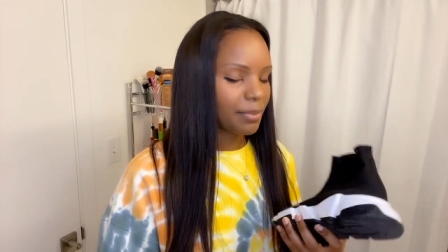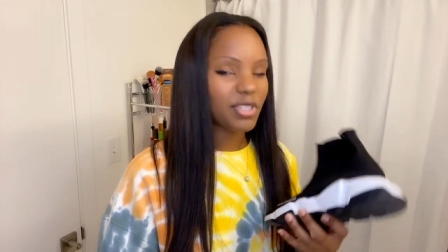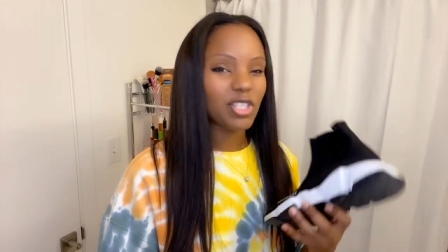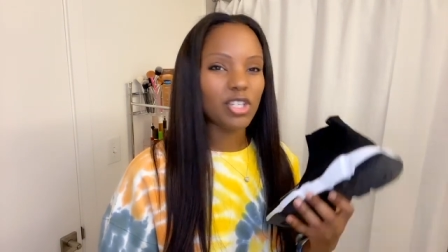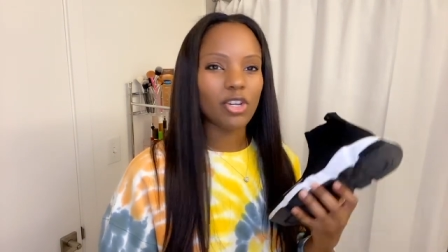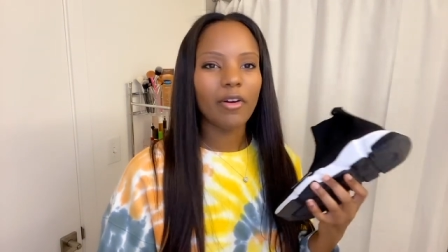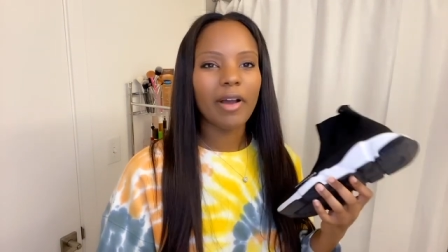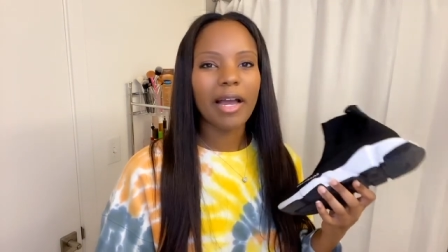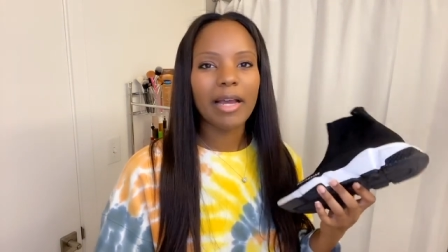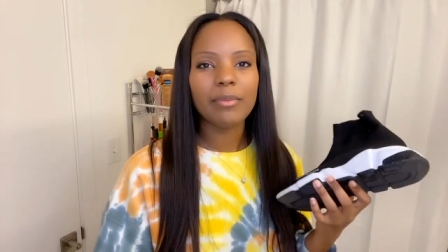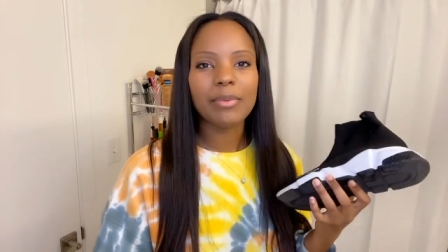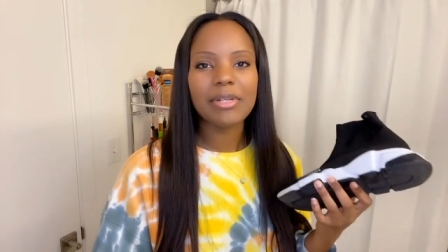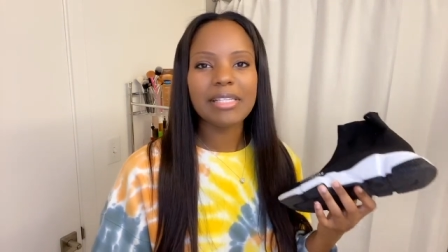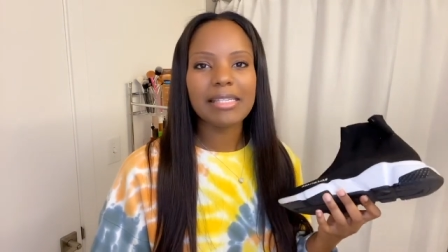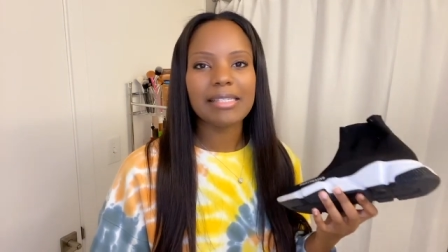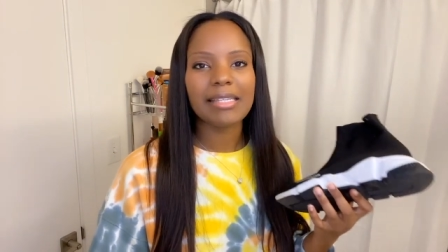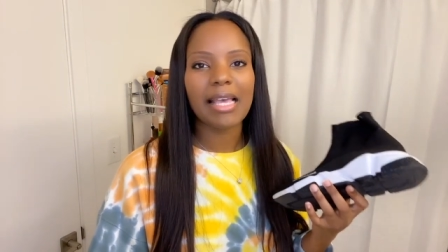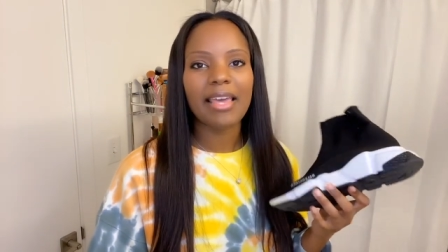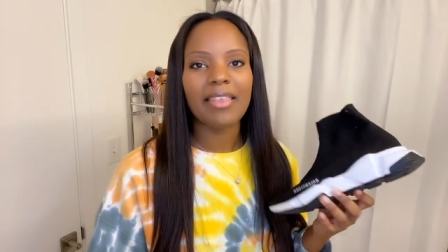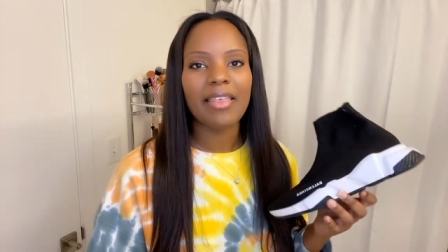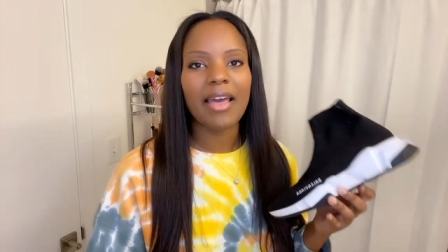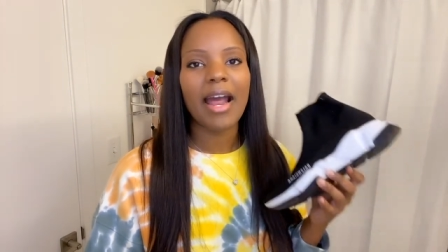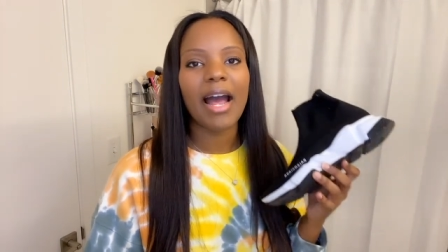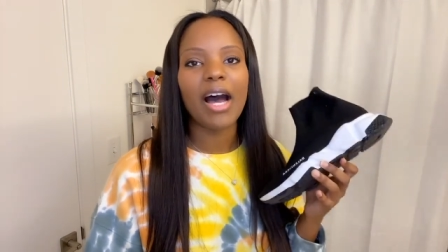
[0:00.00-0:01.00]
So I would
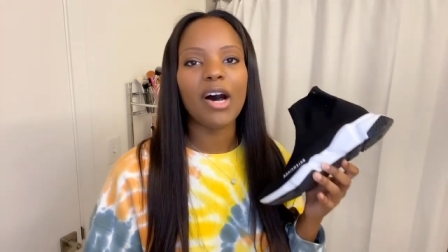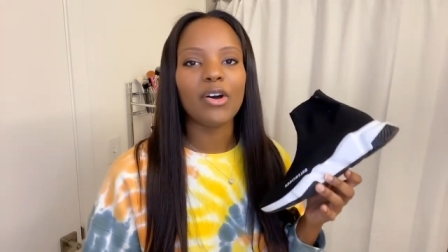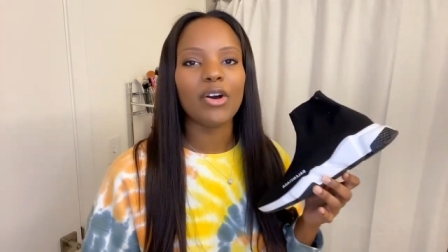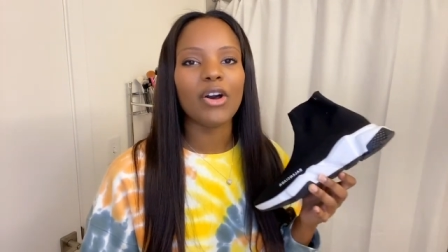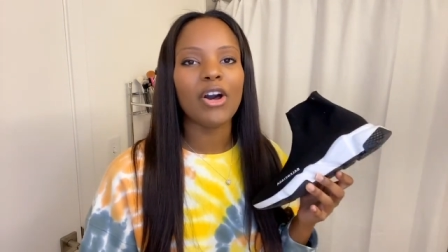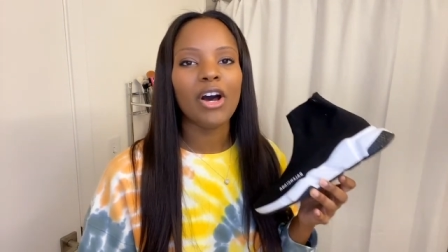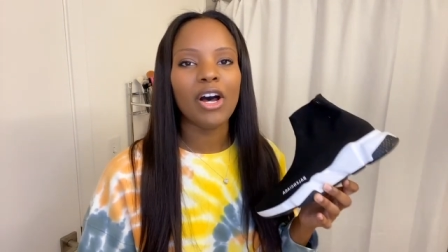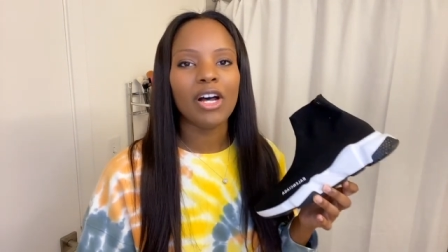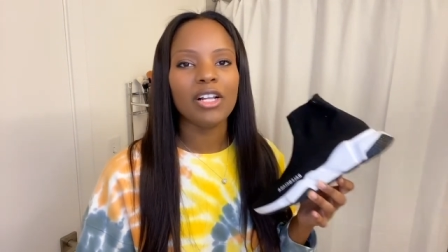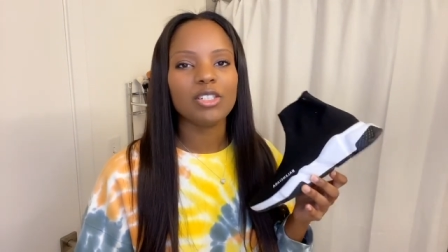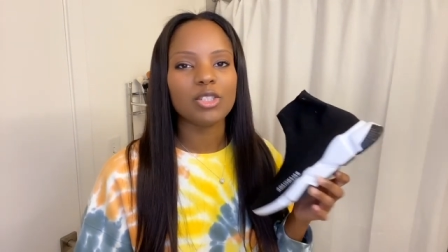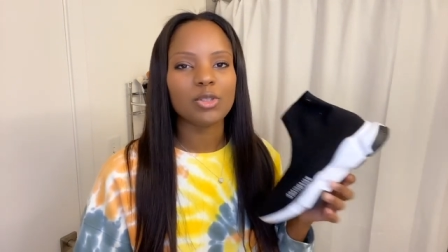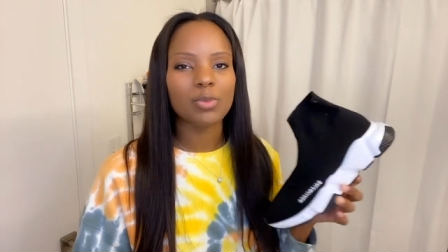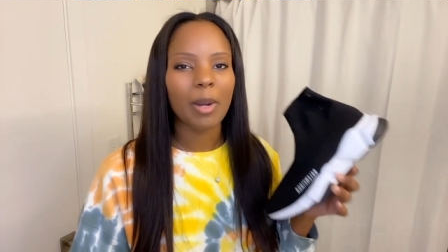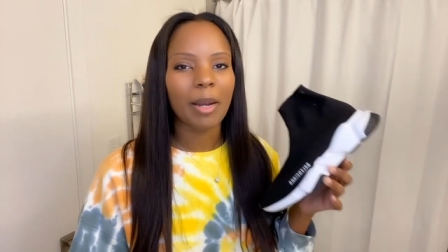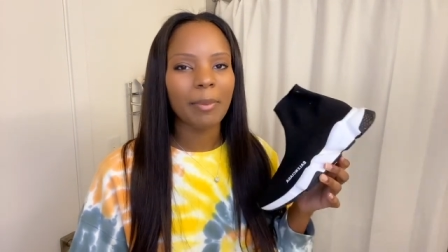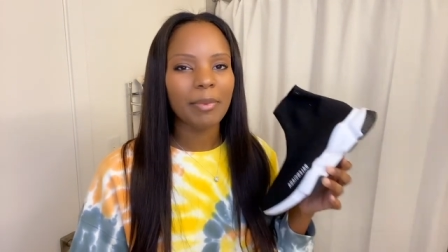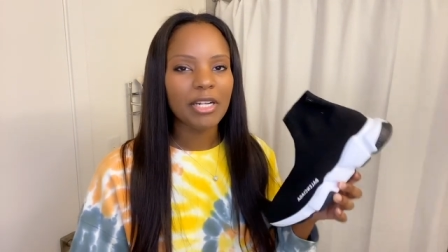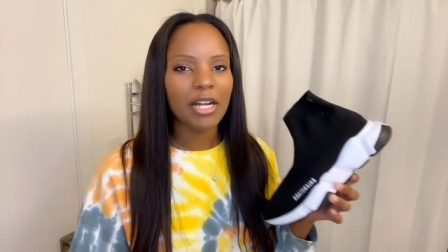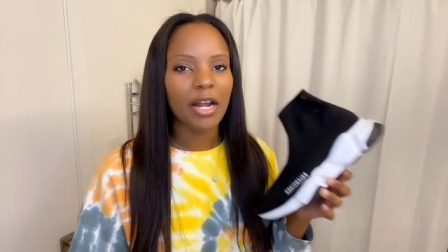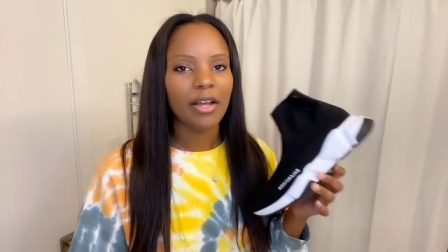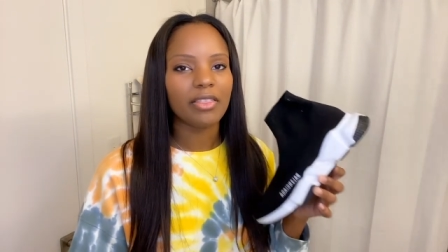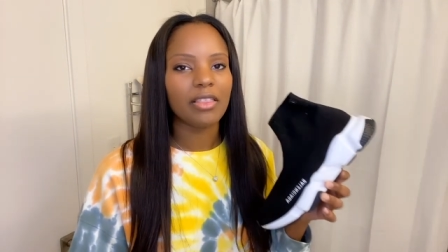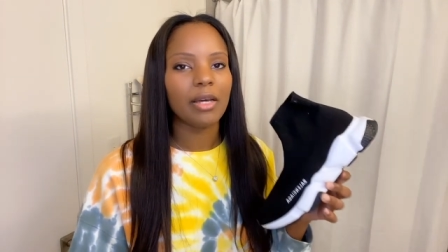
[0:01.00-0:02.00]
say that alcohol is
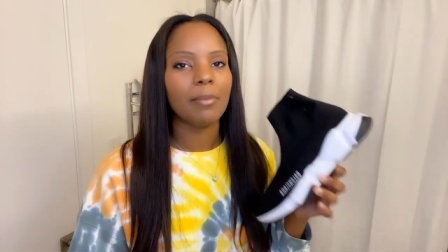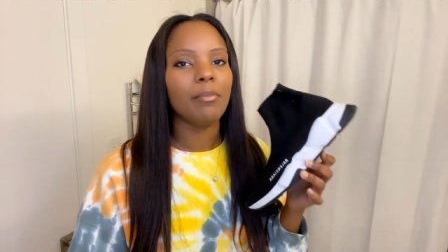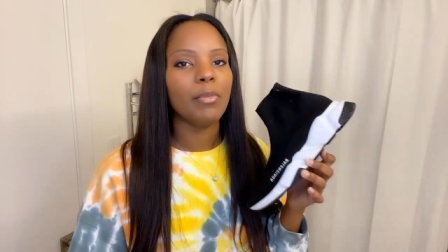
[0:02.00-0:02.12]
probably not the